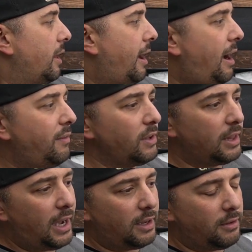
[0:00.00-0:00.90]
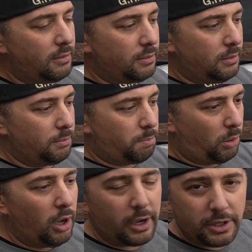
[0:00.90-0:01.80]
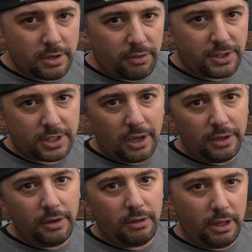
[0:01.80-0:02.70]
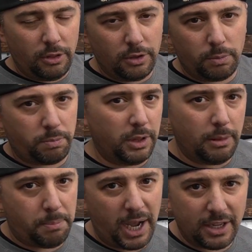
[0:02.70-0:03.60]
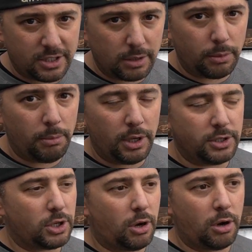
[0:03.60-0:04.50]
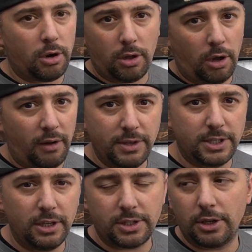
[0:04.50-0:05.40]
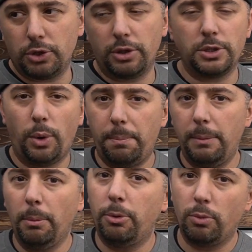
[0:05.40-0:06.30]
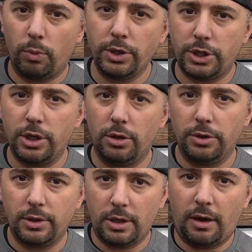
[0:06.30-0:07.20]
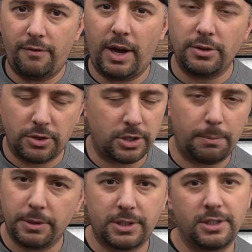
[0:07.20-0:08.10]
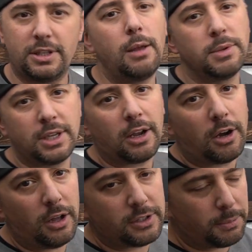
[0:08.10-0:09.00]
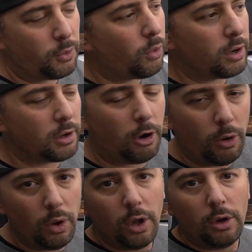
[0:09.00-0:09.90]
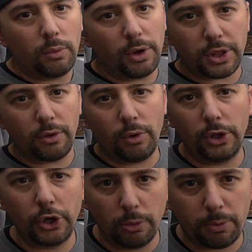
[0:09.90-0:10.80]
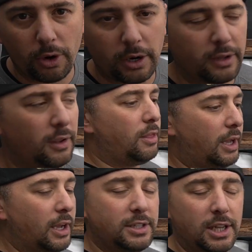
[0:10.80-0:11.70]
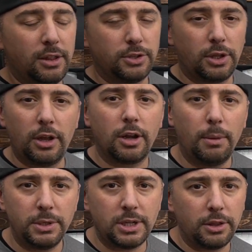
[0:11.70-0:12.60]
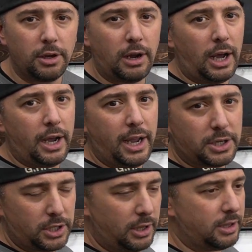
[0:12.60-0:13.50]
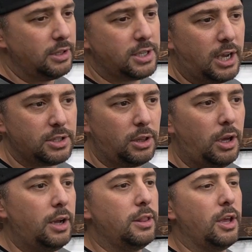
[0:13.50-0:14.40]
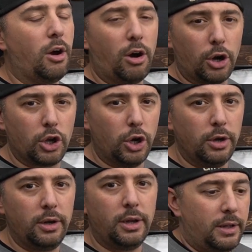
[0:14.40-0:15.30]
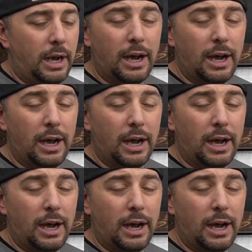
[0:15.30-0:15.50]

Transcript: having that blockage of the sun in the bad summer months are obviously essential. That's why people put windshield visors up. It's the same as that concept. You want to go with a really good product. Like I said, there's a lot of companies out there. I actually like these guys a lot. They are good.